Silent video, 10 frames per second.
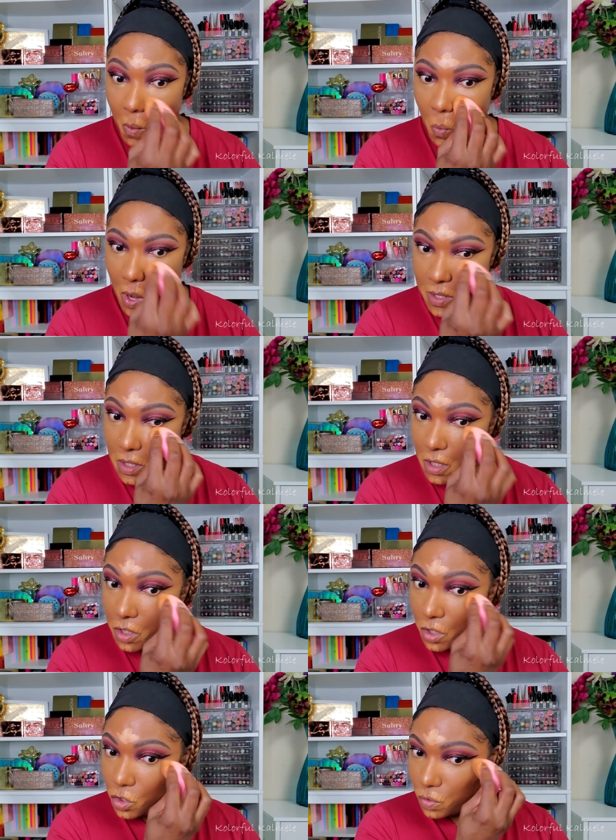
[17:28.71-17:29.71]
why such
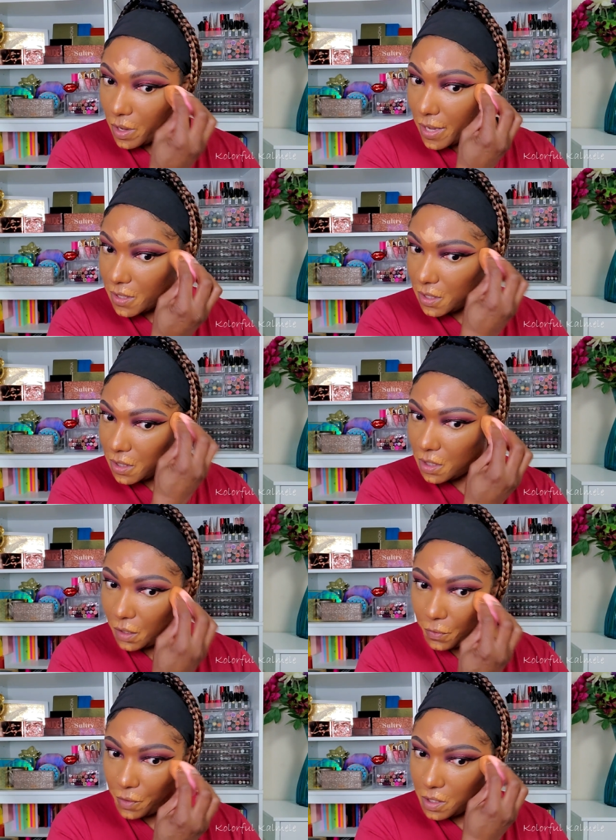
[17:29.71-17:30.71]
a drastic
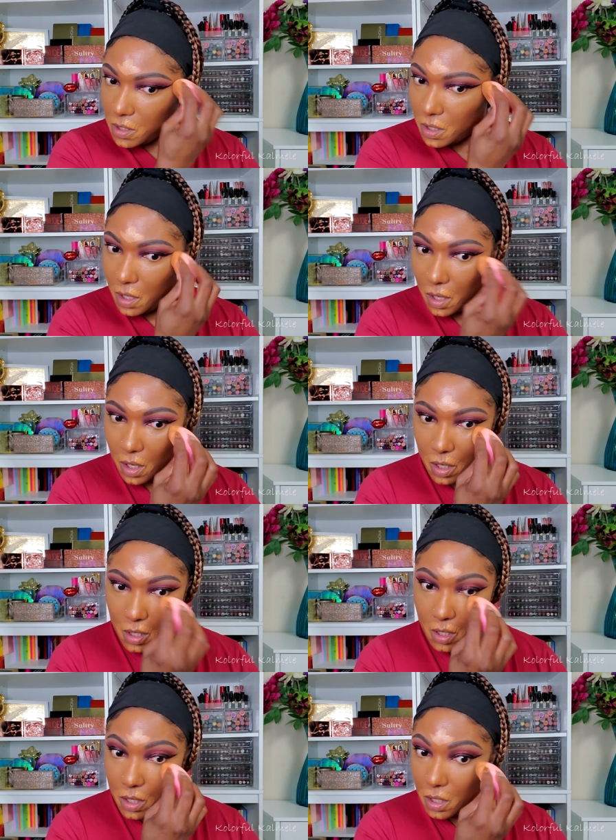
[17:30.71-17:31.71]
difference
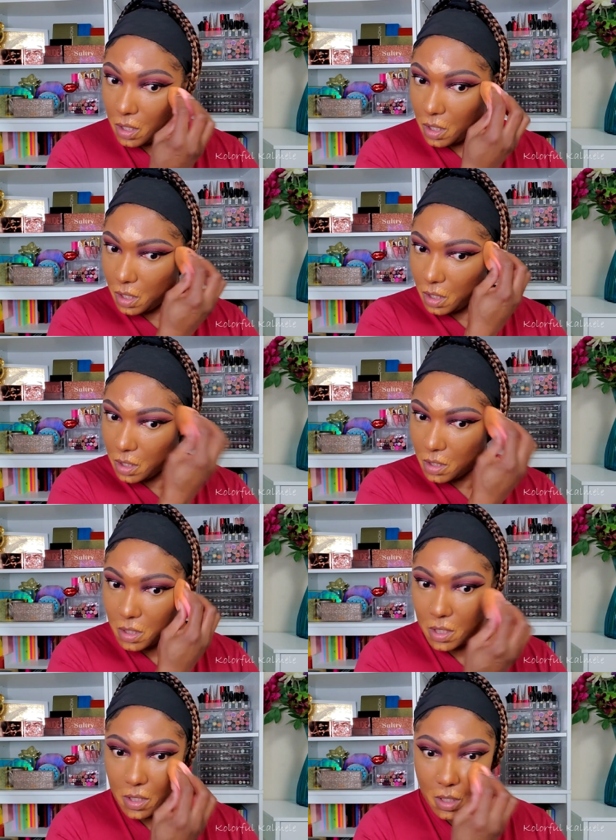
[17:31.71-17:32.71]
in the
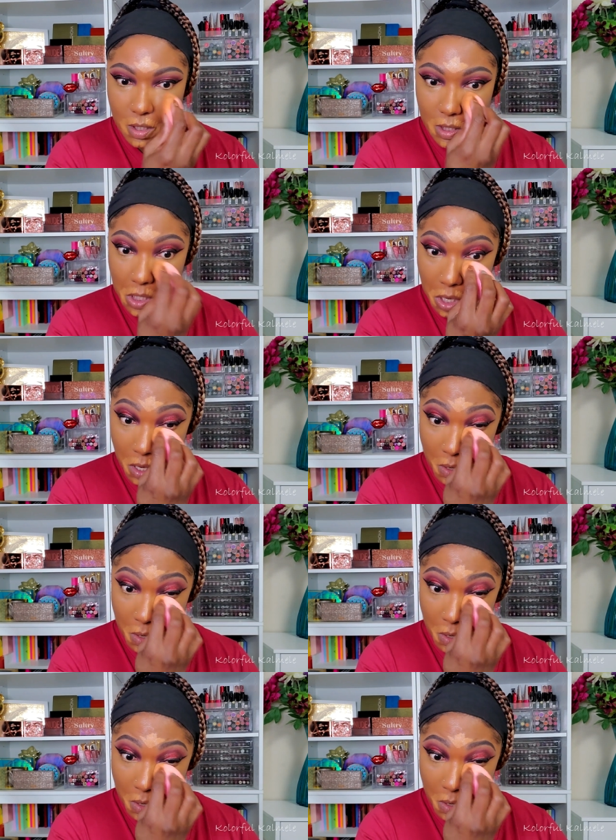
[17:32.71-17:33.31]
consistency?